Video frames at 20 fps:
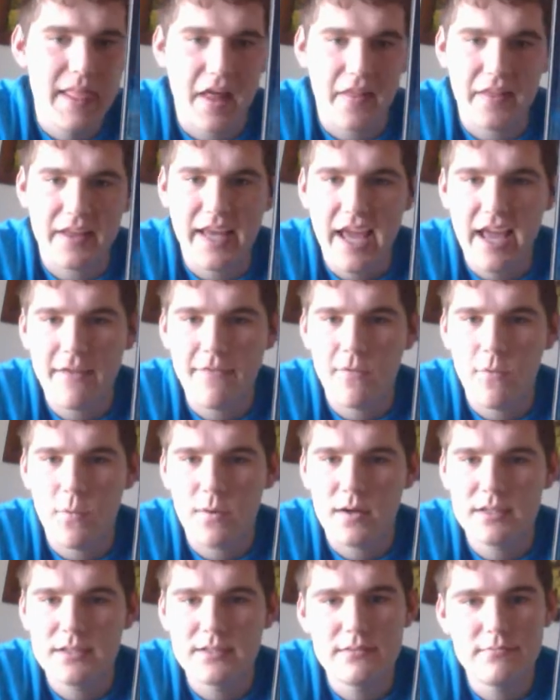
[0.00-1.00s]
Now, the
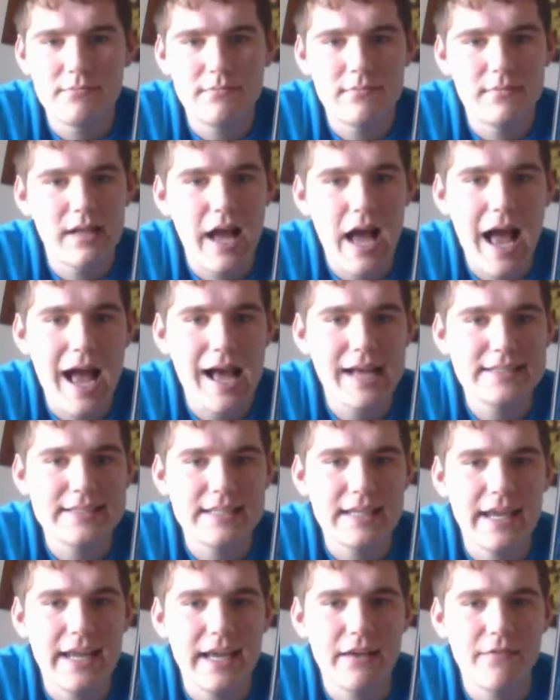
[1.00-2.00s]
K4
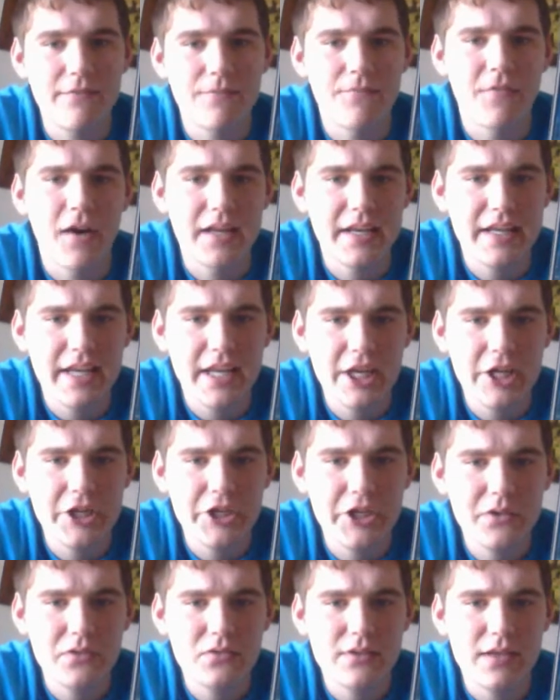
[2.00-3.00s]
has funding
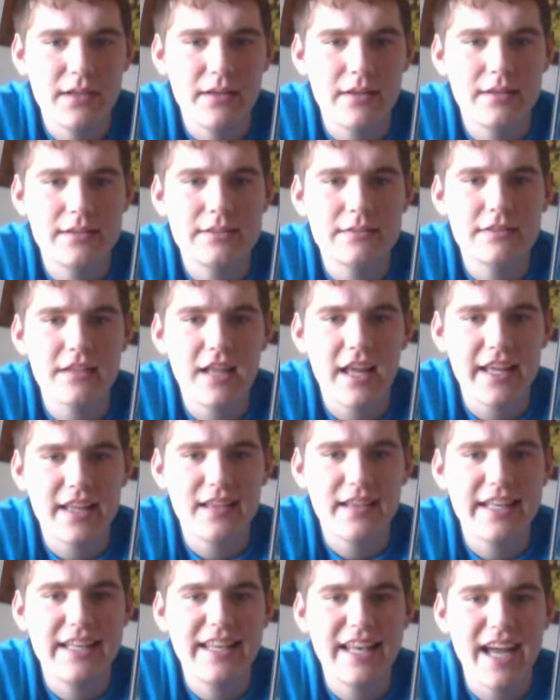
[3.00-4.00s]
issues, and it's
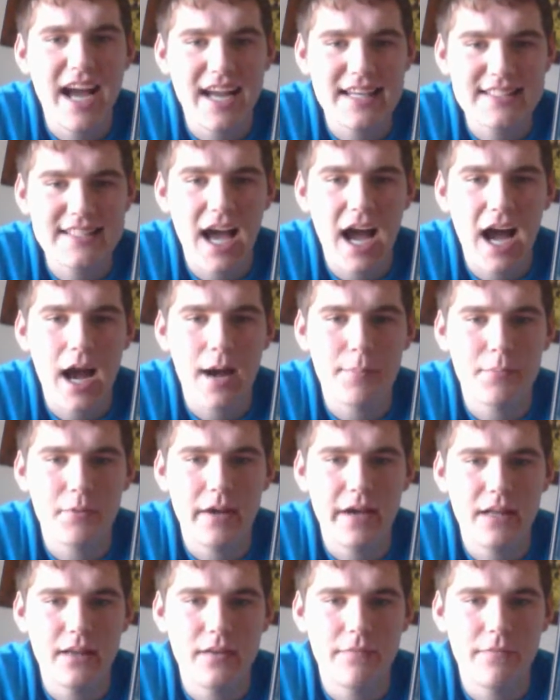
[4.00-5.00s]
likely not to
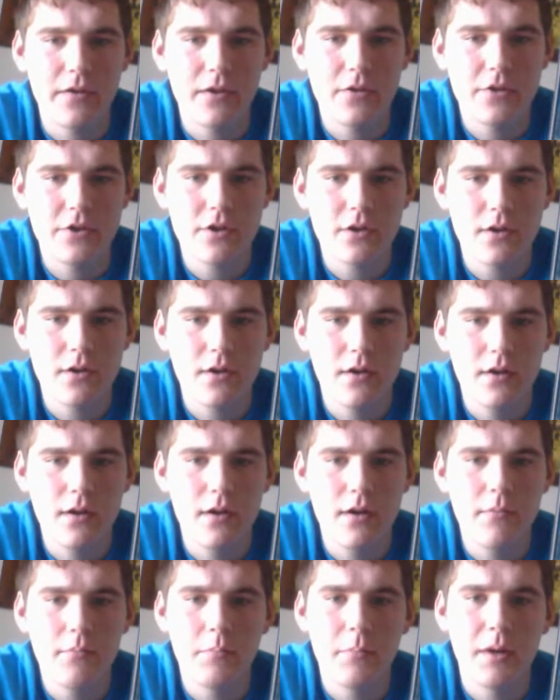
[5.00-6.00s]
operate in the future,
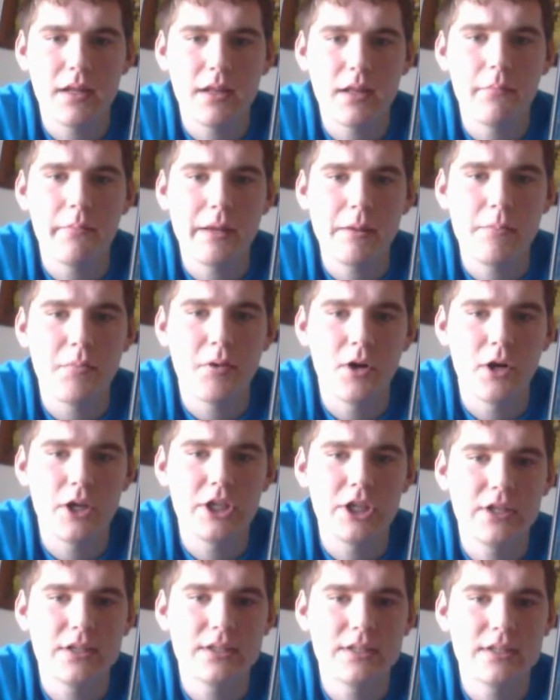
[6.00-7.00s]
but it'll be
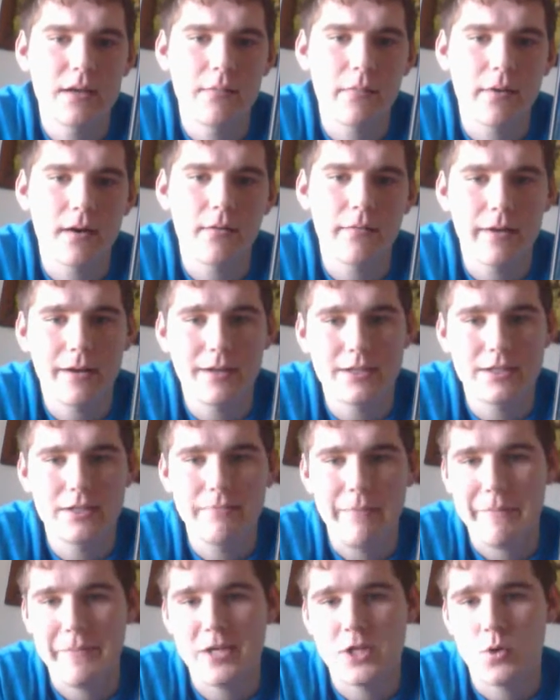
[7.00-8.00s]
pushed somewhere around
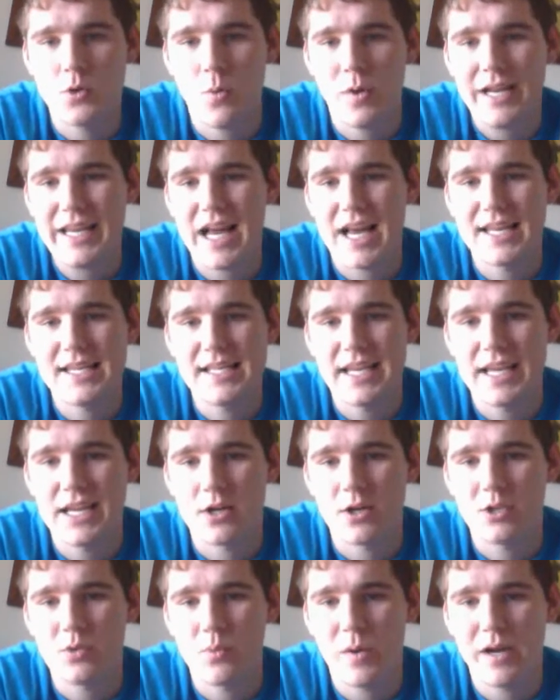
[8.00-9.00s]
as maybe
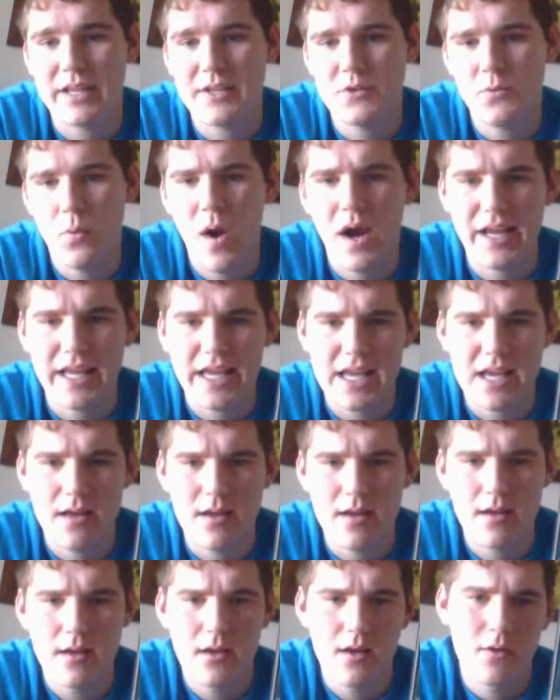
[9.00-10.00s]
2019 or 2020,
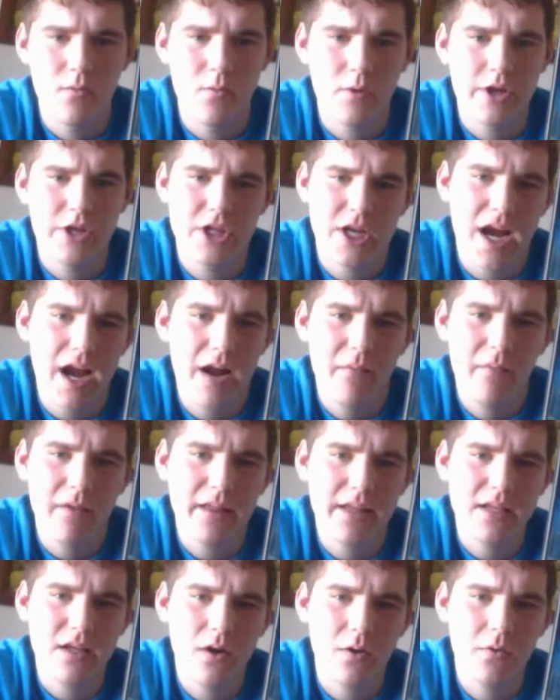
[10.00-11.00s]
which I
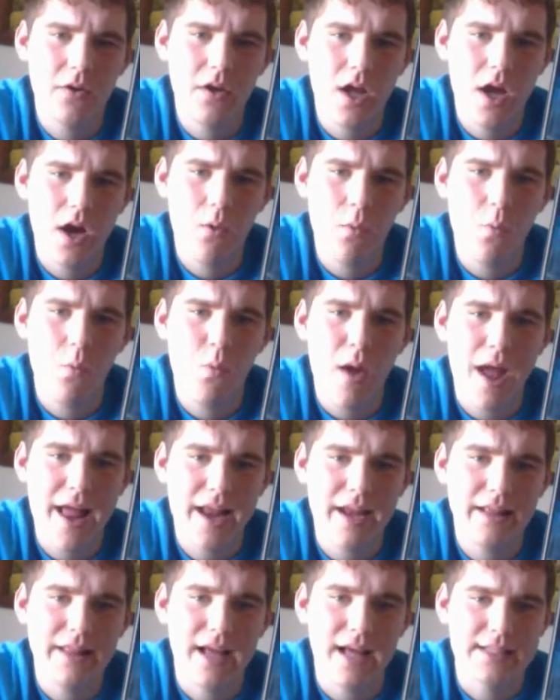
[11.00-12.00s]
really don't know
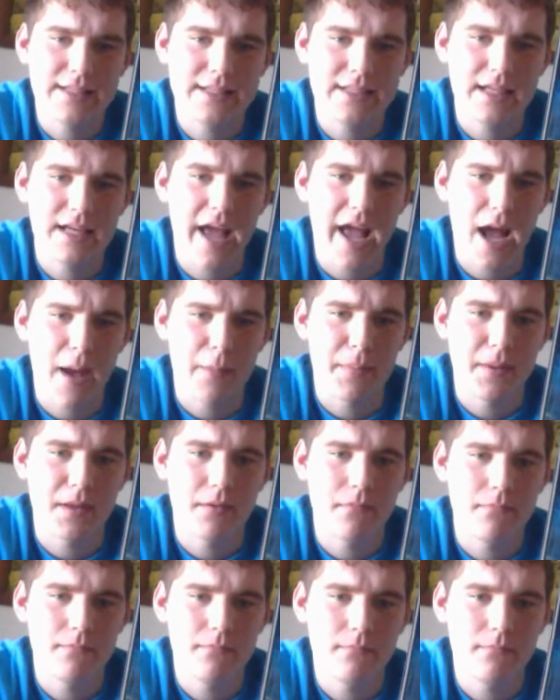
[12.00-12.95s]
when that's going to happen.